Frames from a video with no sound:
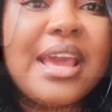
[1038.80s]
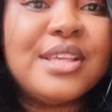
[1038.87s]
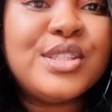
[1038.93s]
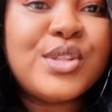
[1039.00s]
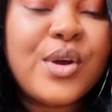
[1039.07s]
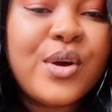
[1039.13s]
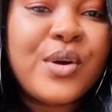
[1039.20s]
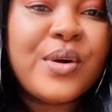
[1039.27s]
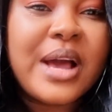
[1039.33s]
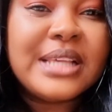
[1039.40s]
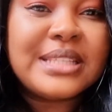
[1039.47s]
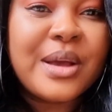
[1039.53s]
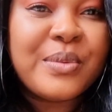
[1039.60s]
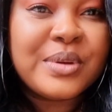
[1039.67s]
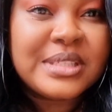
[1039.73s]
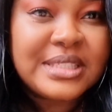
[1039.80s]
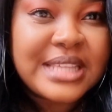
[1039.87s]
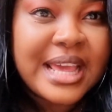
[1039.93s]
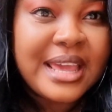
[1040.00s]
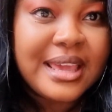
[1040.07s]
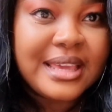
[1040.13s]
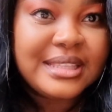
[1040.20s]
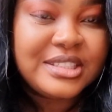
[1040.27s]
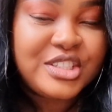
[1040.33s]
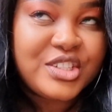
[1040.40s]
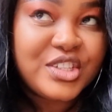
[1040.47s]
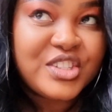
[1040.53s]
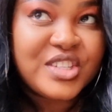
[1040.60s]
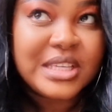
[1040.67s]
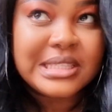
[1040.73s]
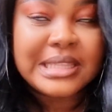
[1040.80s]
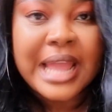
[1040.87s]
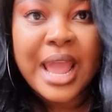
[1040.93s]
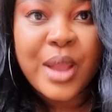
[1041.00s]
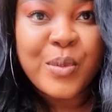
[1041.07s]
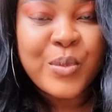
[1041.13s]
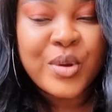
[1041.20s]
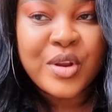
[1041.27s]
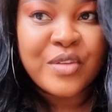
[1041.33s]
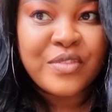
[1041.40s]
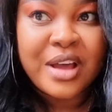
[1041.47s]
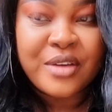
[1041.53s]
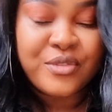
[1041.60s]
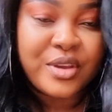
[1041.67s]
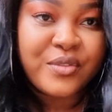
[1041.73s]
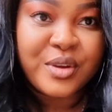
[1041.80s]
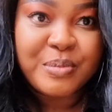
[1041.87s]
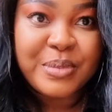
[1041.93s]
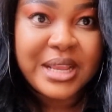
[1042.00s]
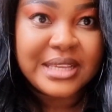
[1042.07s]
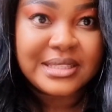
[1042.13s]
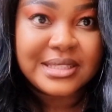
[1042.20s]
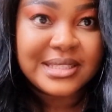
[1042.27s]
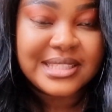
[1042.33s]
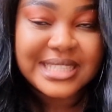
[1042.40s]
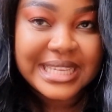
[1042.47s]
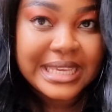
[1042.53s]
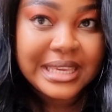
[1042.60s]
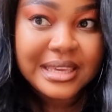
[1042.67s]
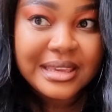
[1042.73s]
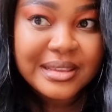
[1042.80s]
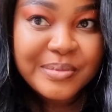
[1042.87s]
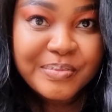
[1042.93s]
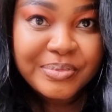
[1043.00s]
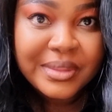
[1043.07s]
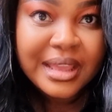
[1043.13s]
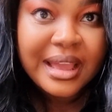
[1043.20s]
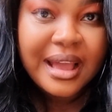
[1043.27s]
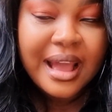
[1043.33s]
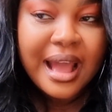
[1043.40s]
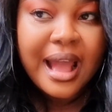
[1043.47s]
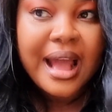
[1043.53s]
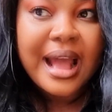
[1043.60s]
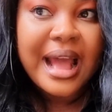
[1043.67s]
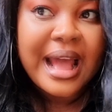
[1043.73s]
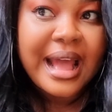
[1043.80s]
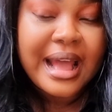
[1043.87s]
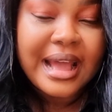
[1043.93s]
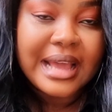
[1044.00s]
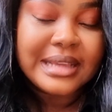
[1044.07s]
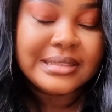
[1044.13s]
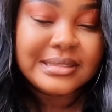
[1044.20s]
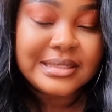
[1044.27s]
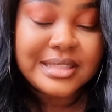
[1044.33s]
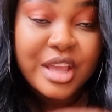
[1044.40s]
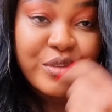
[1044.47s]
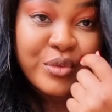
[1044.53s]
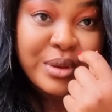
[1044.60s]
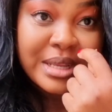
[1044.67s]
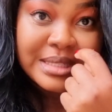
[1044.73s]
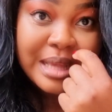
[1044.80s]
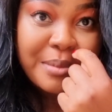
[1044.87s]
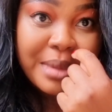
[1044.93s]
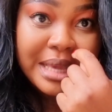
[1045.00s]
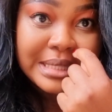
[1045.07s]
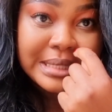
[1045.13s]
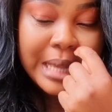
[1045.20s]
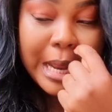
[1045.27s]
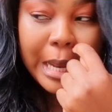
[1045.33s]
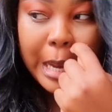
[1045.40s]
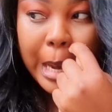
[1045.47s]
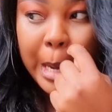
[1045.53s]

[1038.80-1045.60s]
So as I was saying, sheesh is like one of our favorite places to eat, and their food is amazing.